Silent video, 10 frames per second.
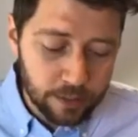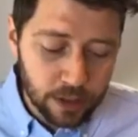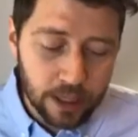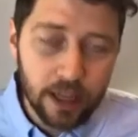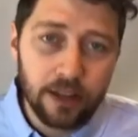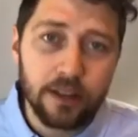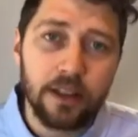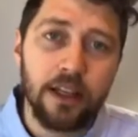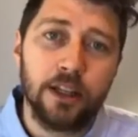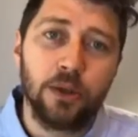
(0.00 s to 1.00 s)
So get on
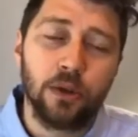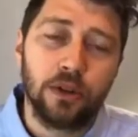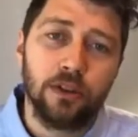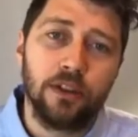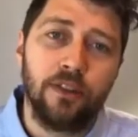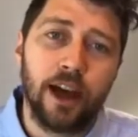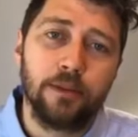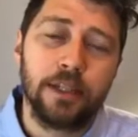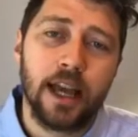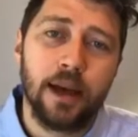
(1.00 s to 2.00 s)
there, trawl through the
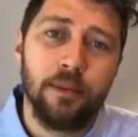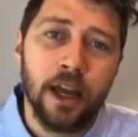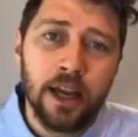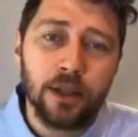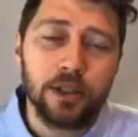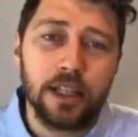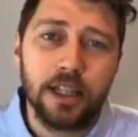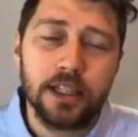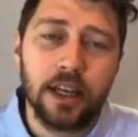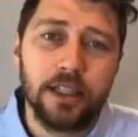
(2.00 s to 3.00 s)
farms tab. You'll see
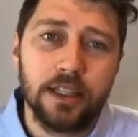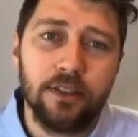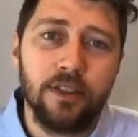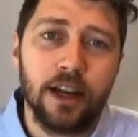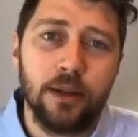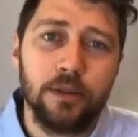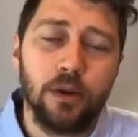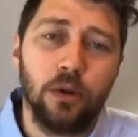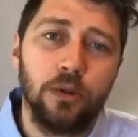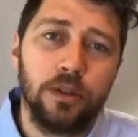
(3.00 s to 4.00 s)
there's 19 farms.
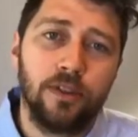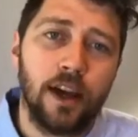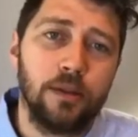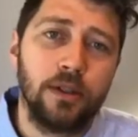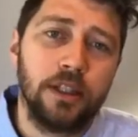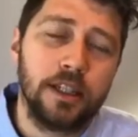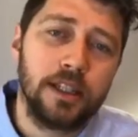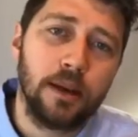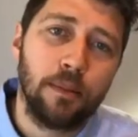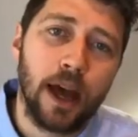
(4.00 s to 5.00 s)
They're all with the farmers looking to
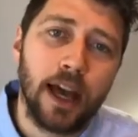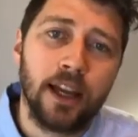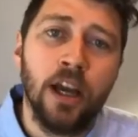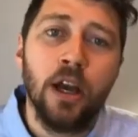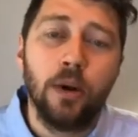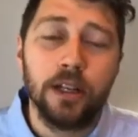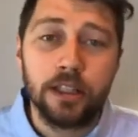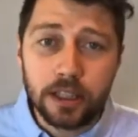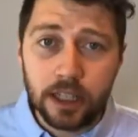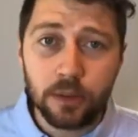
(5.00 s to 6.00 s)
step back, who are
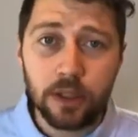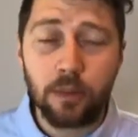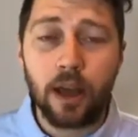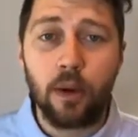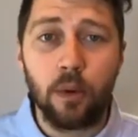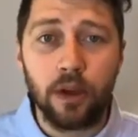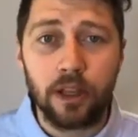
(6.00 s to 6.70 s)
genuine about